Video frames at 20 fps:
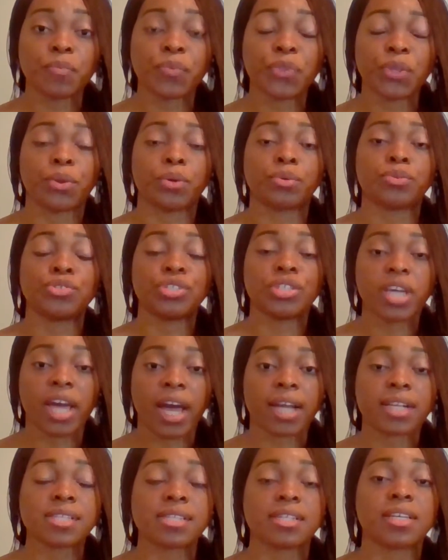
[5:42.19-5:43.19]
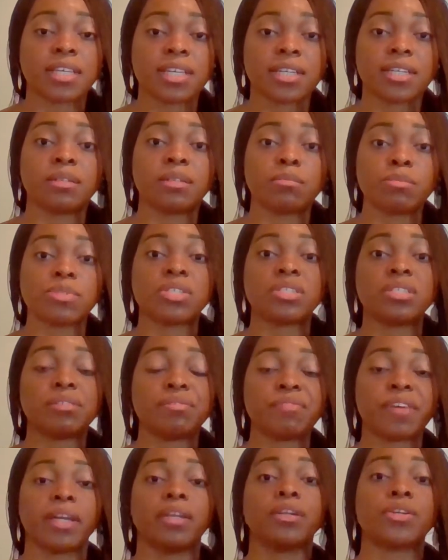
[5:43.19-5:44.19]
You know, she had to kill him to
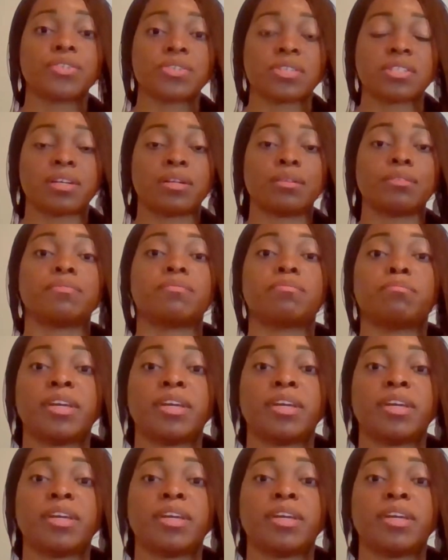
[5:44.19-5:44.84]
defend herself.